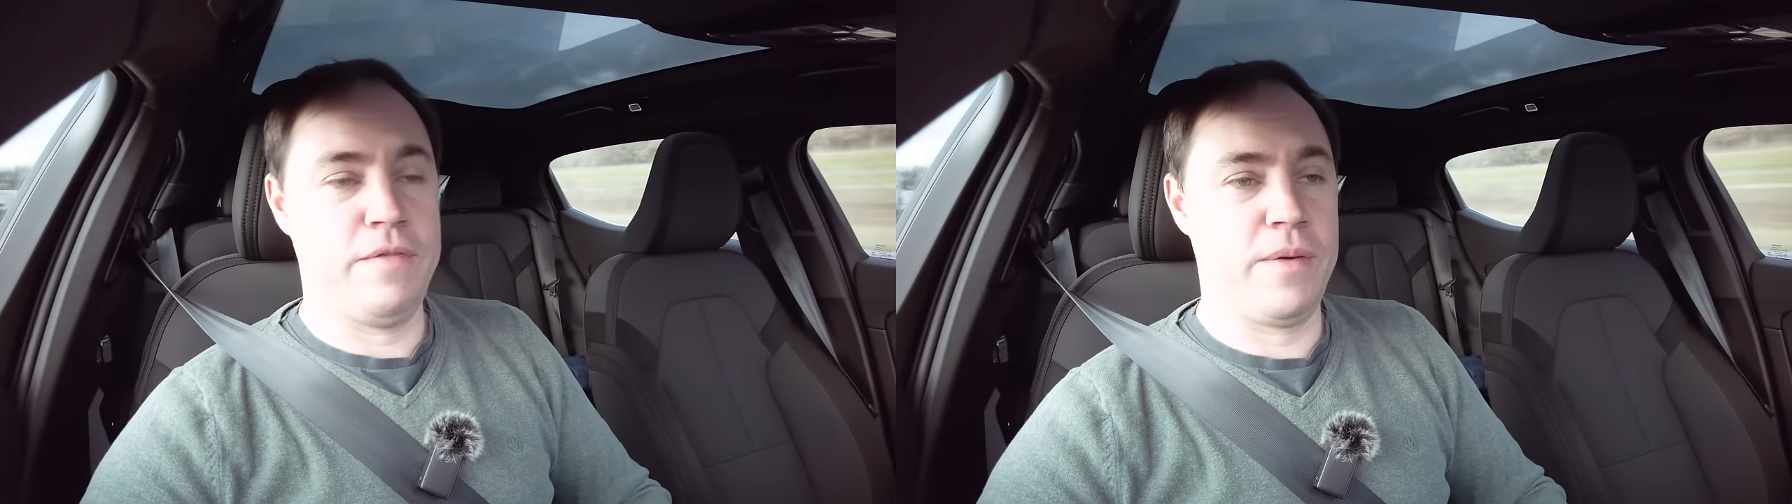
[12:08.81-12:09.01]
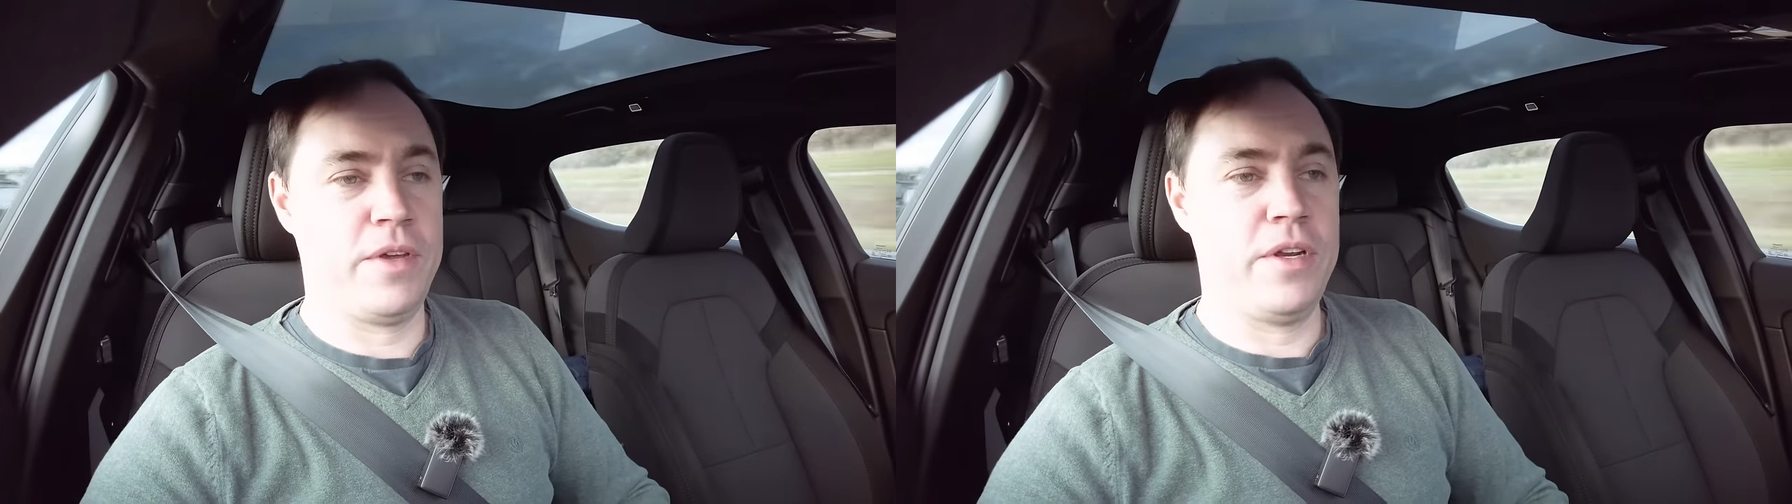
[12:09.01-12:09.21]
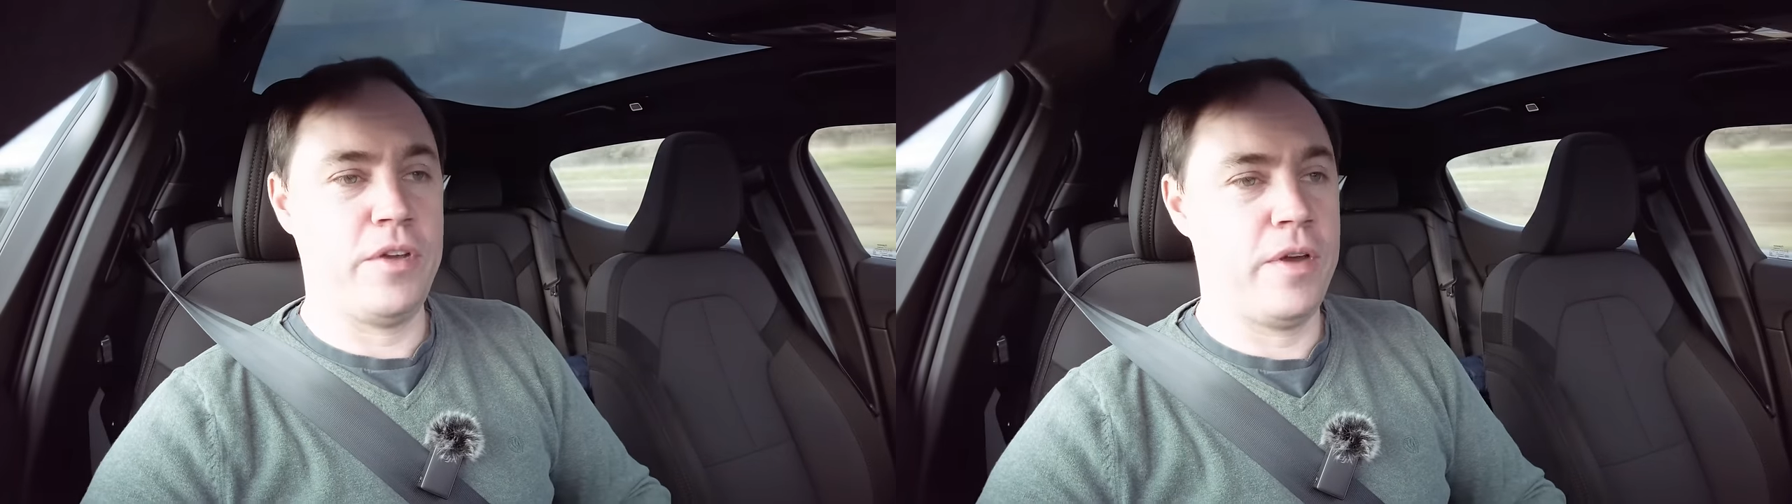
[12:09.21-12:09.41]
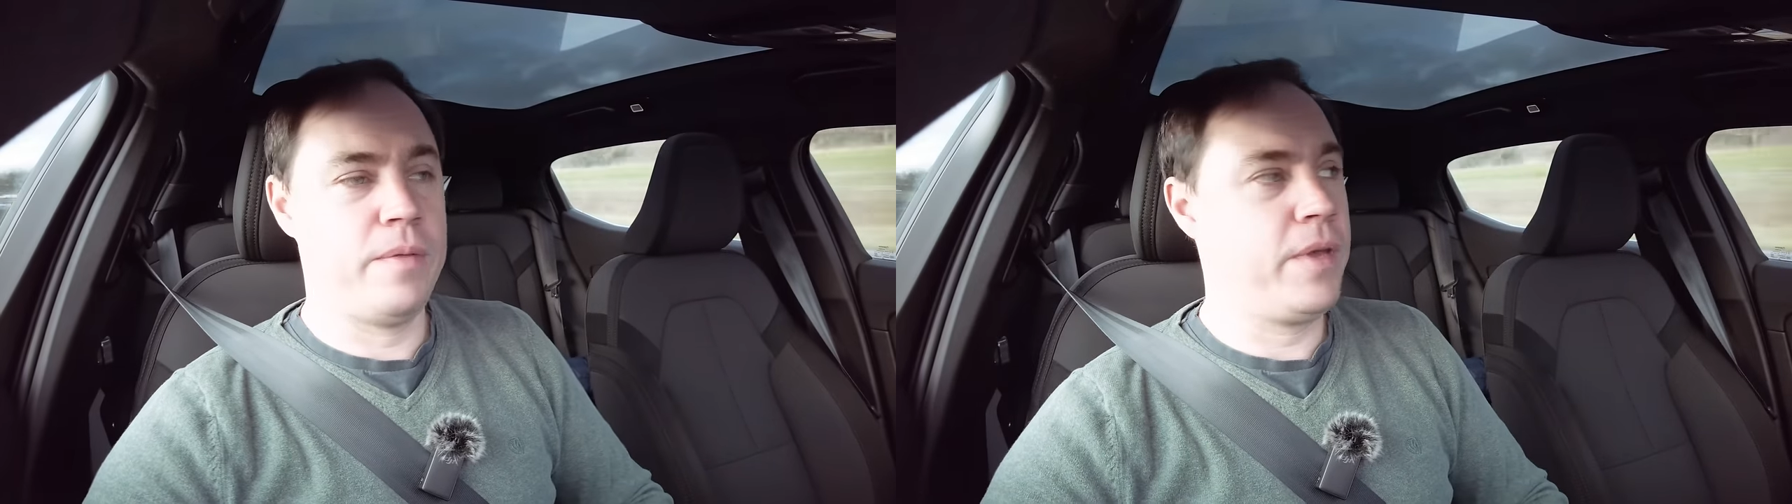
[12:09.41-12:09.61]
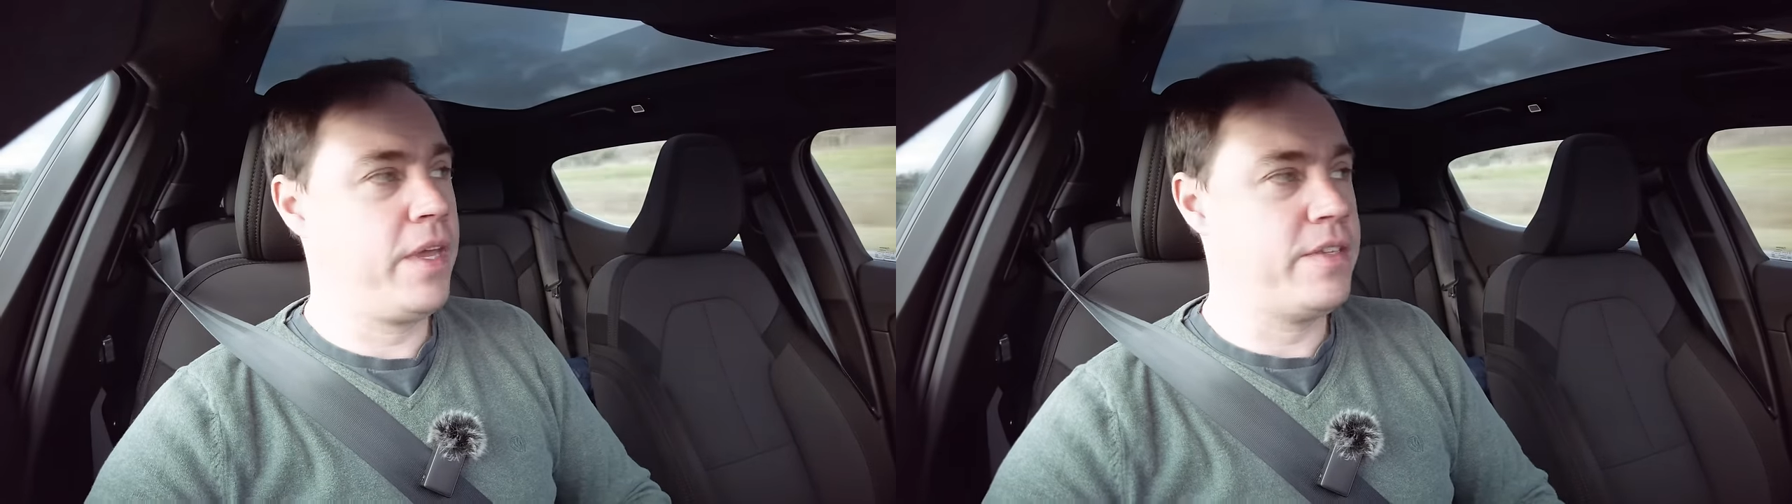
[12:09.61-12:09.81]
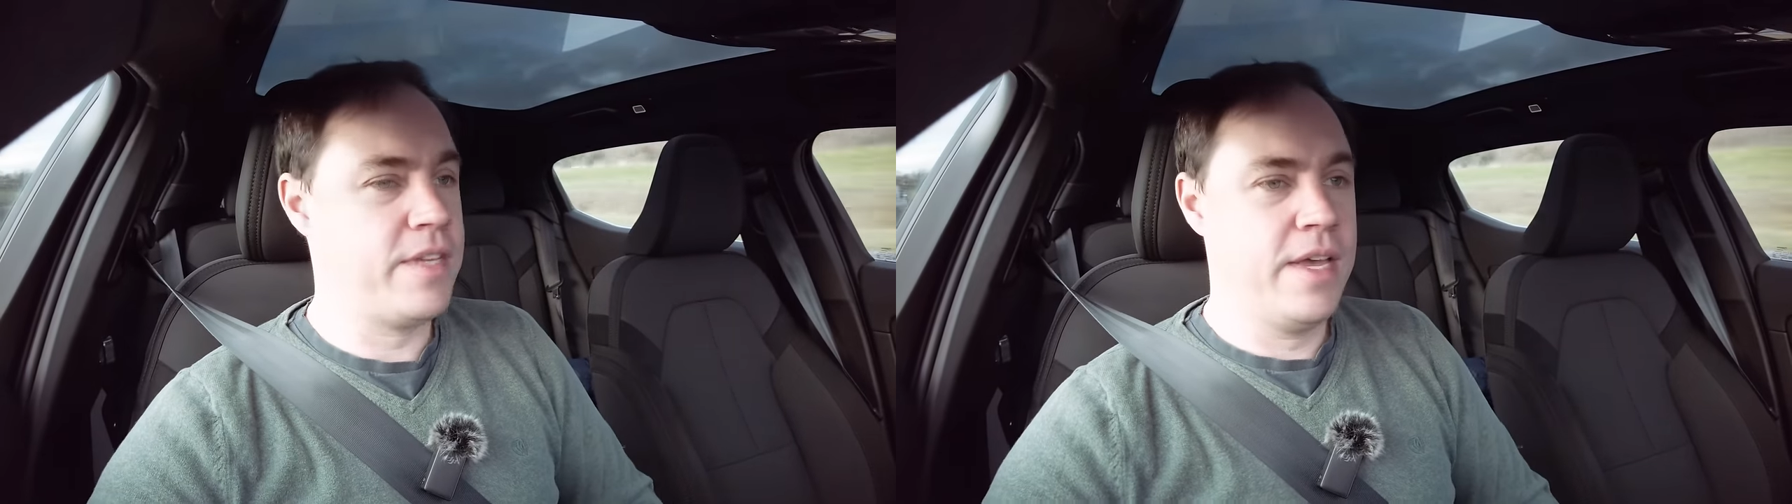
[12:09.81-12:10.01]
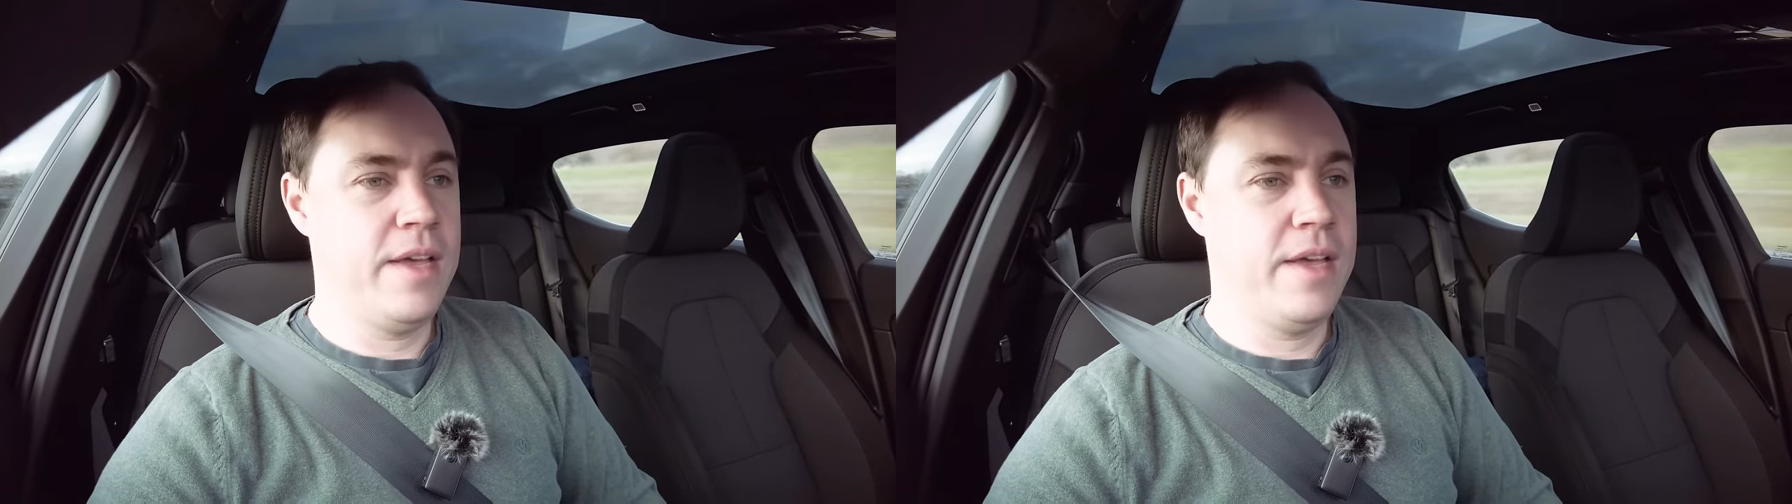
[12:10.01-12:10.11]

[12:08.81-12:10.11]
if I'm going to do it, because